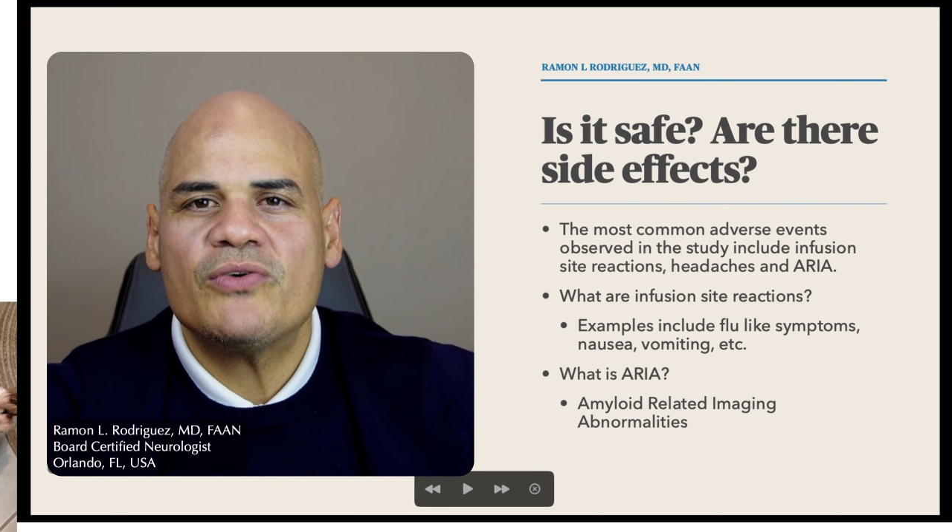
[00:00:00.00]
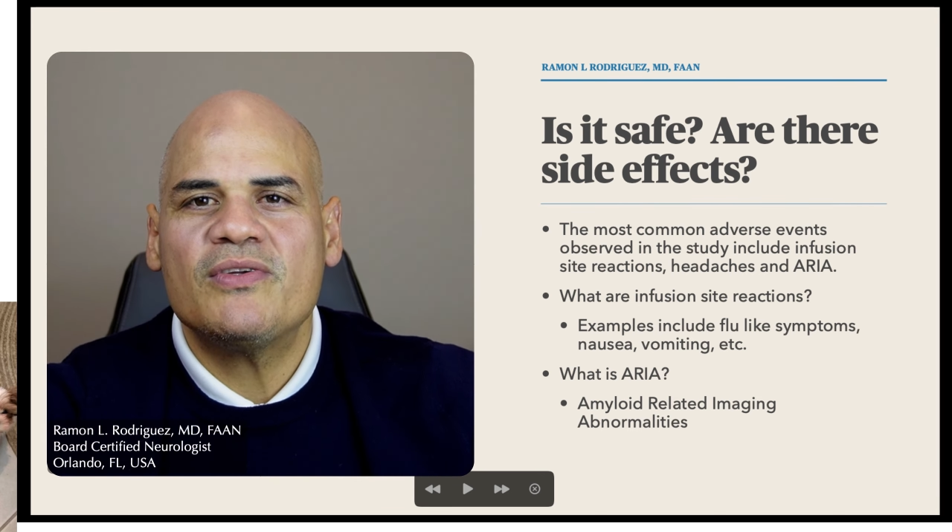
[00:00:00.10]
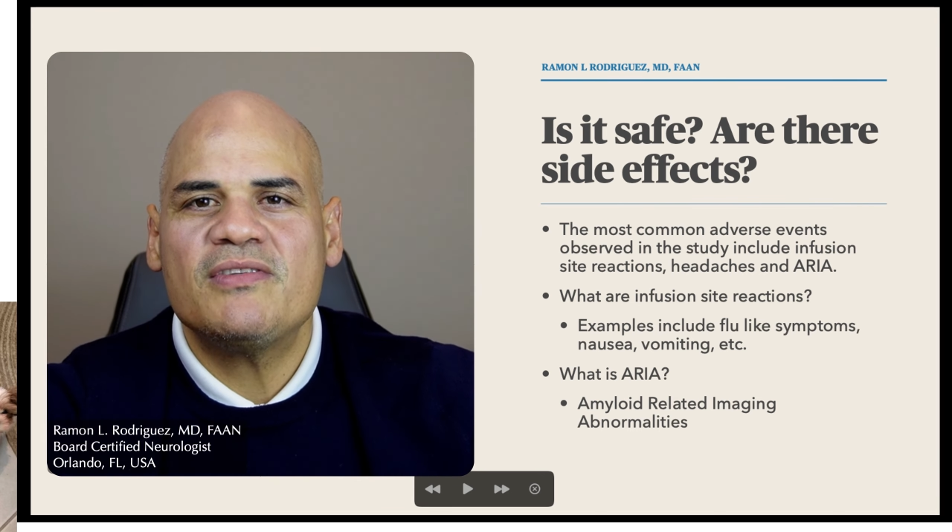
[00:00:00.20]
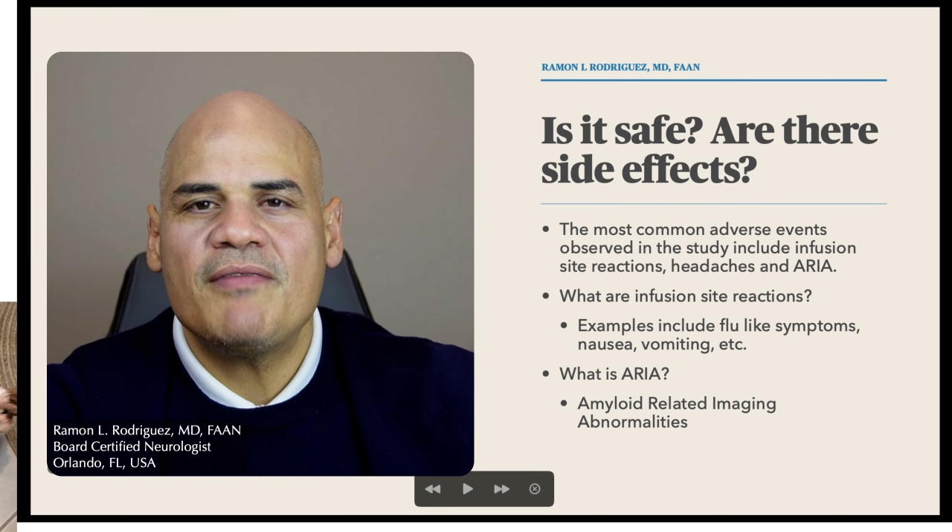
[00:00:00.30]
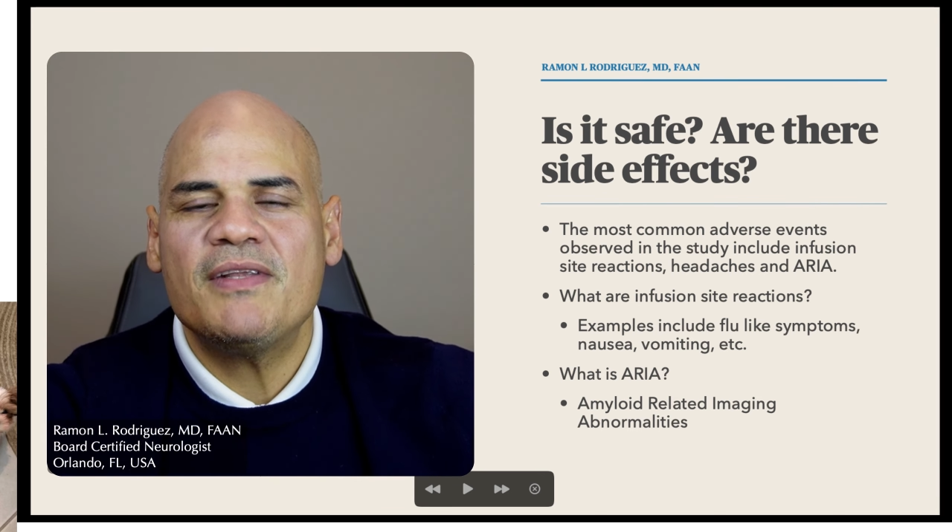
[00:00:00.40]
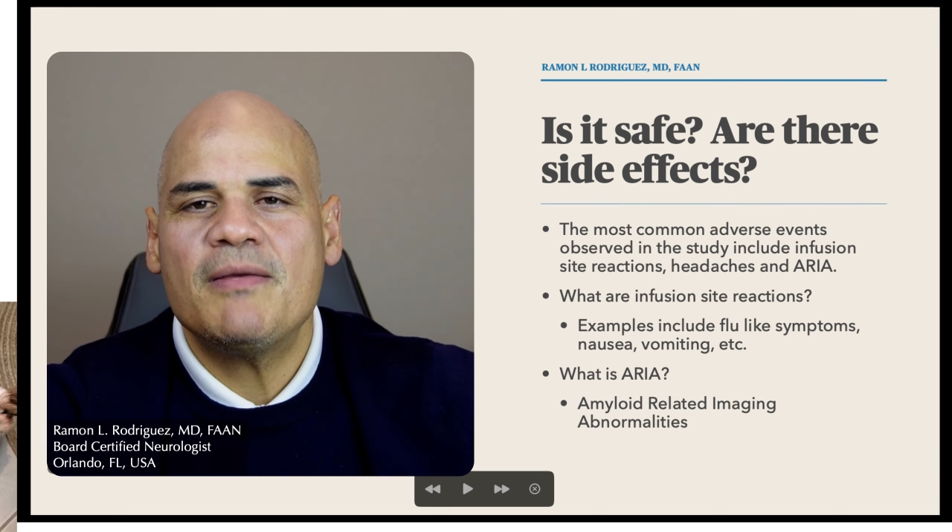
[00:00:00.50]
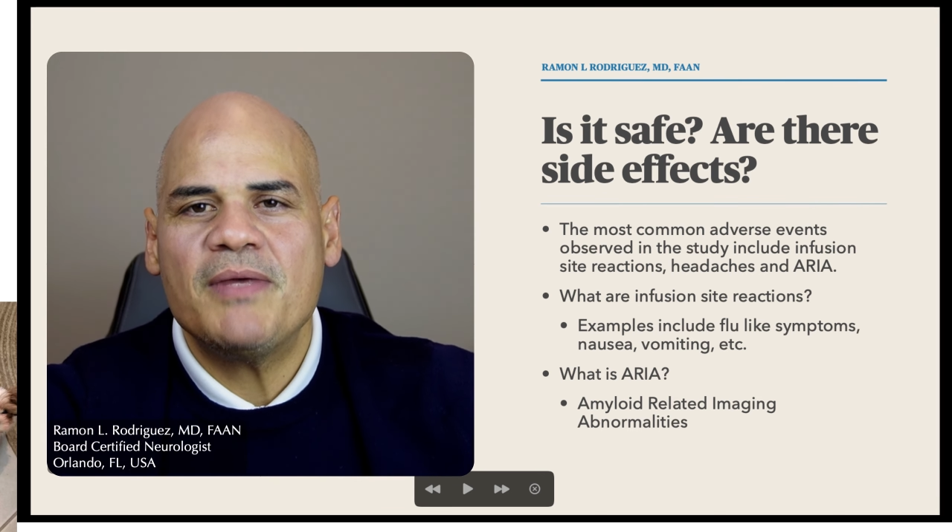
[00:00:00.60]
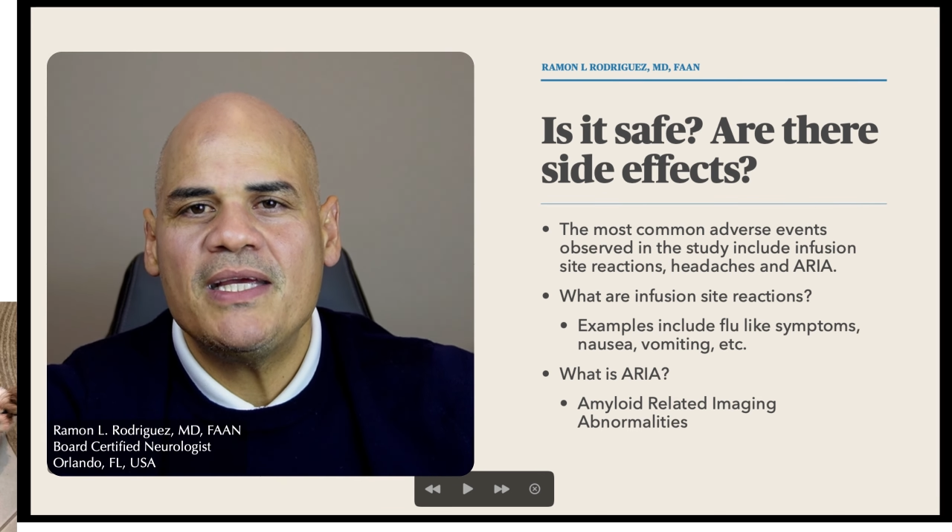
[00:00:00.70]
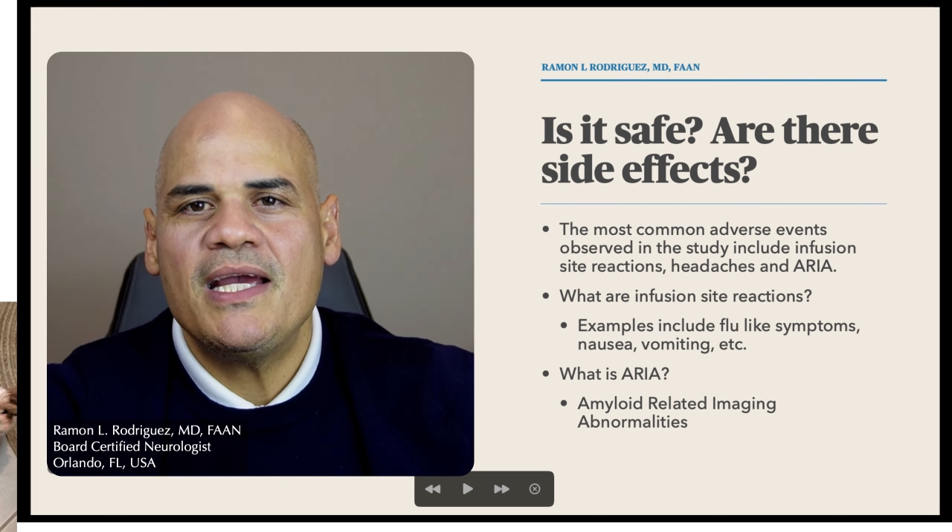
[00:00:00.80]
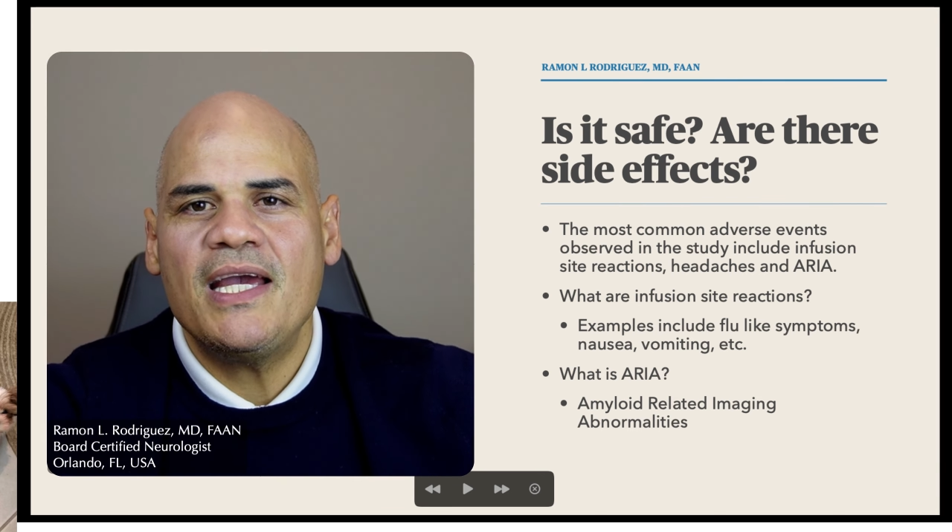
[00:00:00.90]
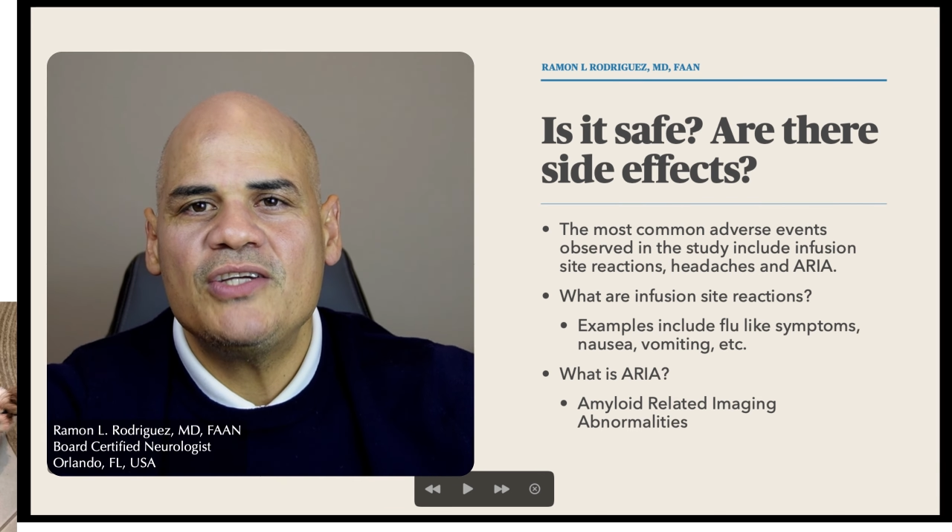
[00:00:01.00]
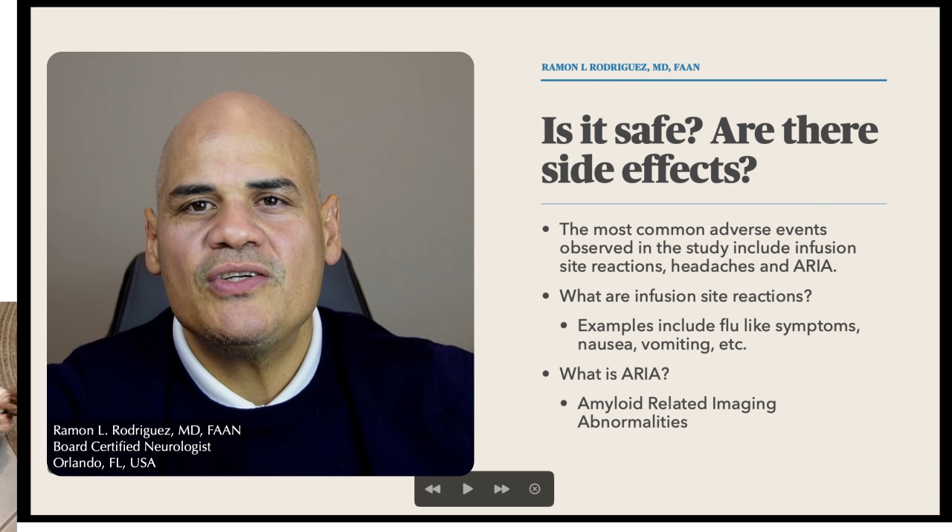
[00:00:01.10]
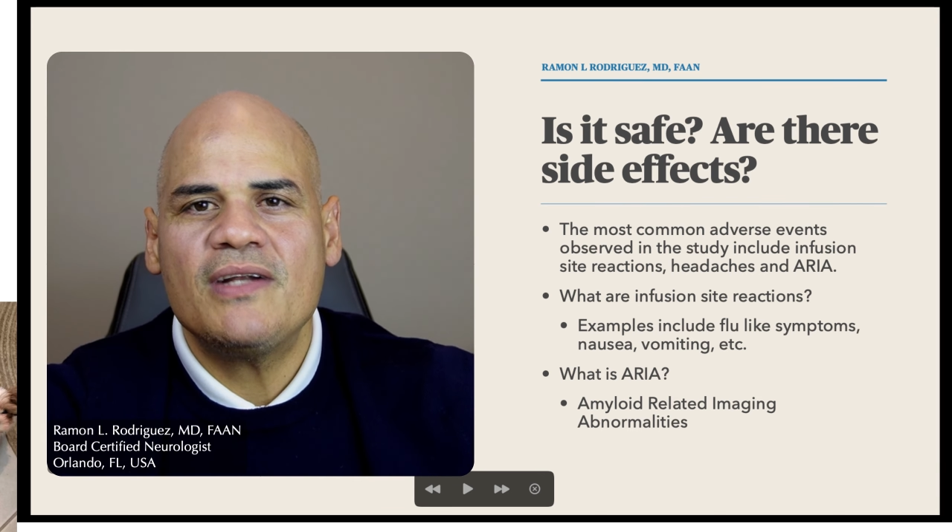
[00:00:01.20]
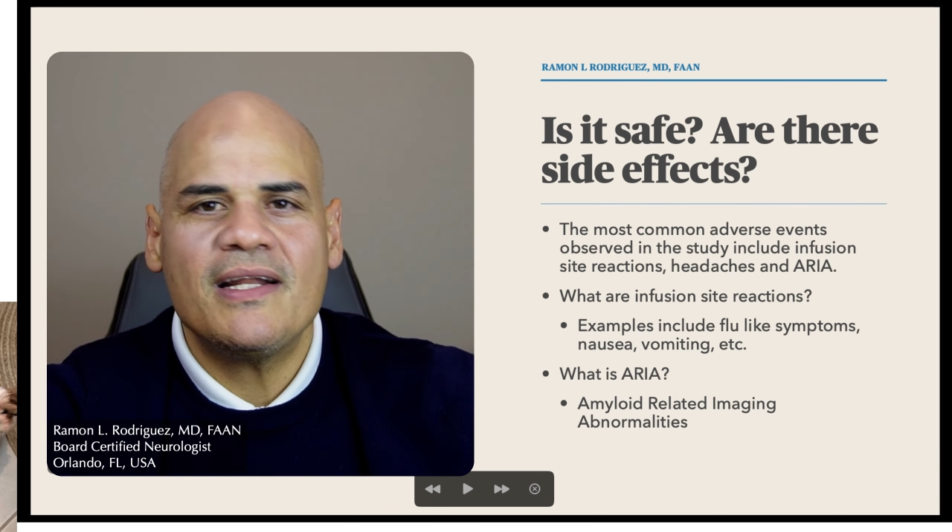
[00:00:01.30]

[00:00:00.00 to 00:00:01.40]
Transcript: receiving the medication.